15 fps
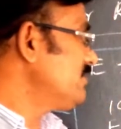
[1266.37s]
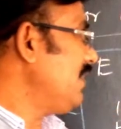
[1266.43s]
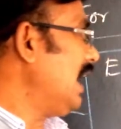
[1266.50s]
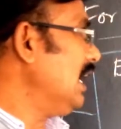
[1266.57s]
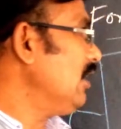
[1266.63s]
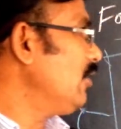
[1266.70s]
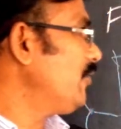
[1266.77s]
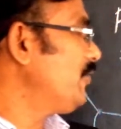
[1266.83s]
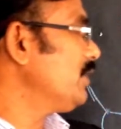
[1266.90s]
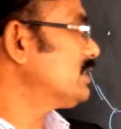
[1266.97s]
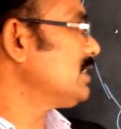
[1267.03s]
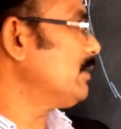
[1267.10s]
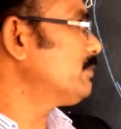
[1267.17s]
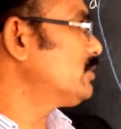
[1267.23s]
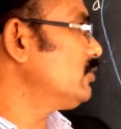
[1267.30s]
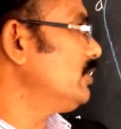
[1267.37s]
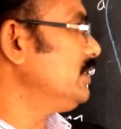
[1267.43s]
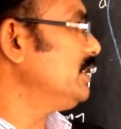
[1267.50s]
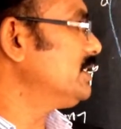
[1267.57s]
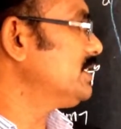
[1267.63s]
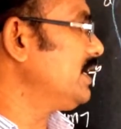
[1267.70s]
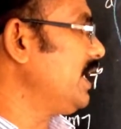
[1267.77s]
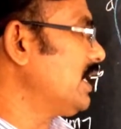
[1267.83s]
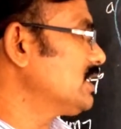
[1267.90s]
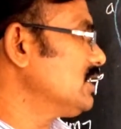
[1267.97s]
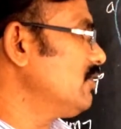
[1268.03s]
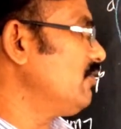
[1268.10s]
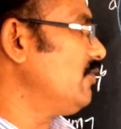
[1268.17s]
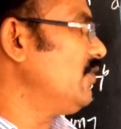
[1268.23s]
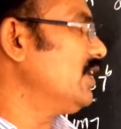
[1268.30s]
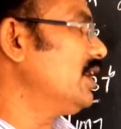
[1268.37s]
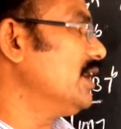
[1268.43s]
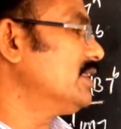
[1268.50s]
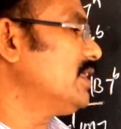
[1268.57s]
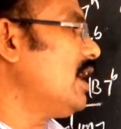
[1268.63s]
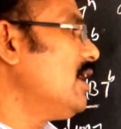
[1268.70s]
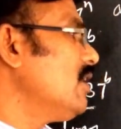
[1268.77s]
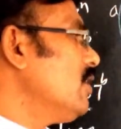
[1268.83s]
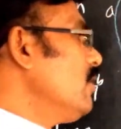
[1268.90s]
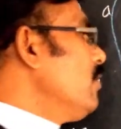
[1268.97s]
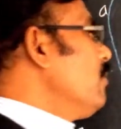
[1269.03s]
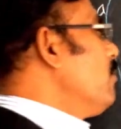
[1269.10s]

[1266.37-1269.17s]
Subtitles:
value, if you substitute in this reaction, we will get the